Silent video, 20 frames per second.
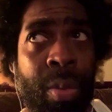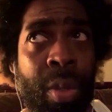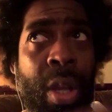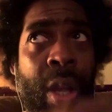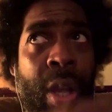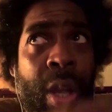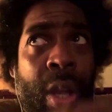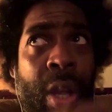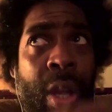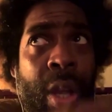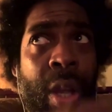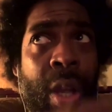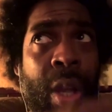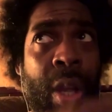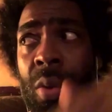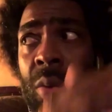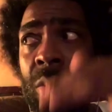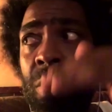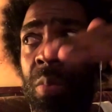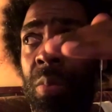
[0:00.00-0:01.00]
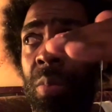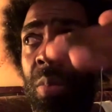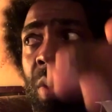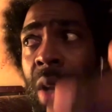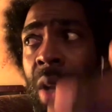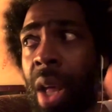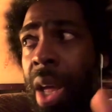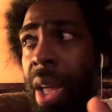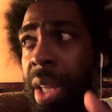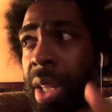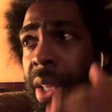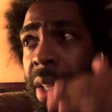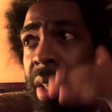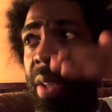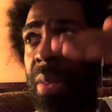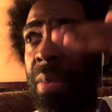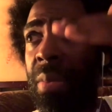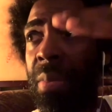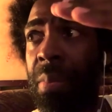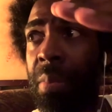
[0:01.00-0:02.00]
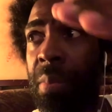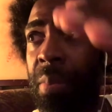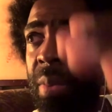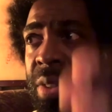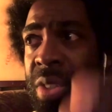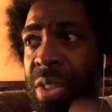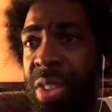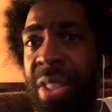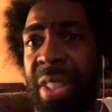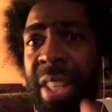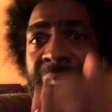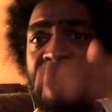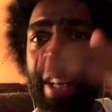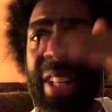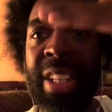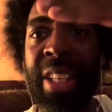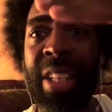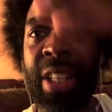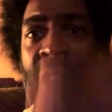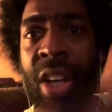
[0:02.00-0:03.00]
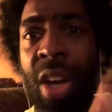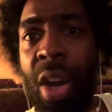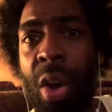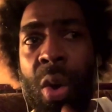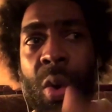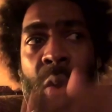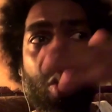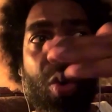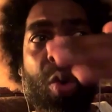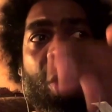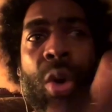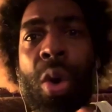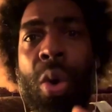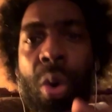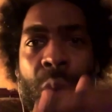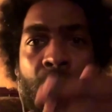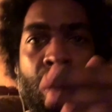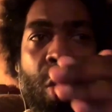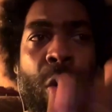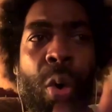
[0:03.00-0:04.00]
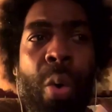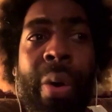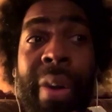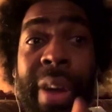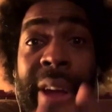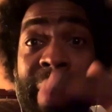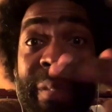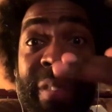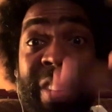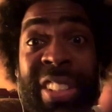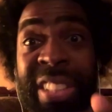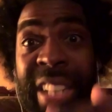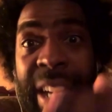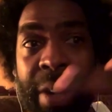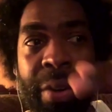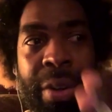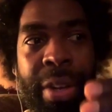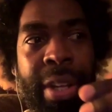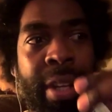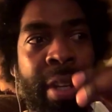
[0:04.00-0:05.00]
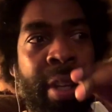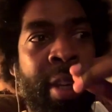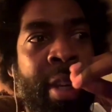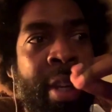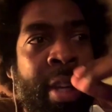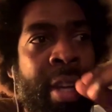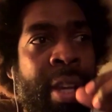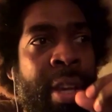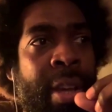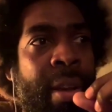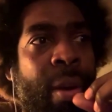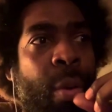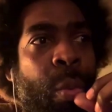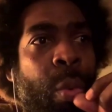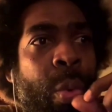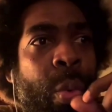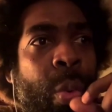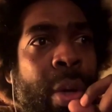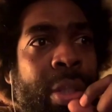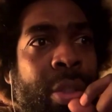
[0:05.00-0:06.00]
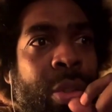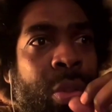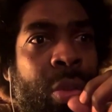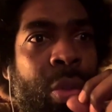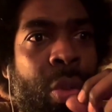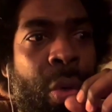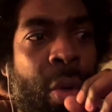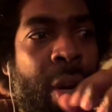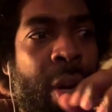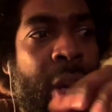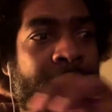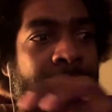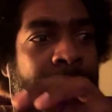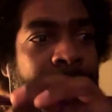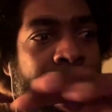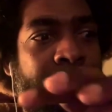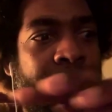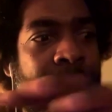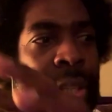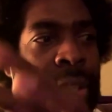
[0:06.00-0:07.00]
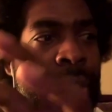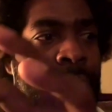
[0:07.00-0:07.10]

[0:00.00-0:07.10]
I don't know, like steady go every Saturday, and we was totally